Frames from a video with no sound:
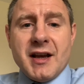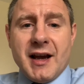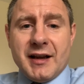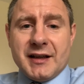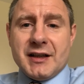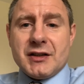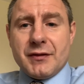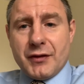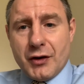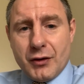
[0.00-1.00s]
And each
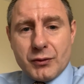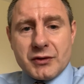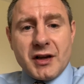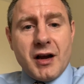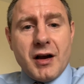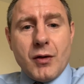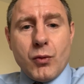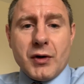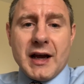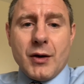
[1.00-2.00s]
of those are
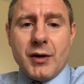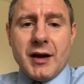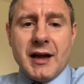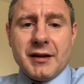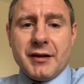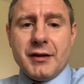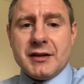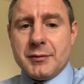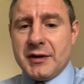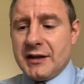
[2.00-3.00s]
1 hour and
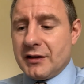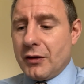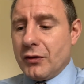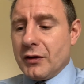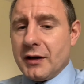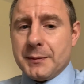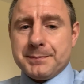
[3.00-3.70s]
30 minutes long.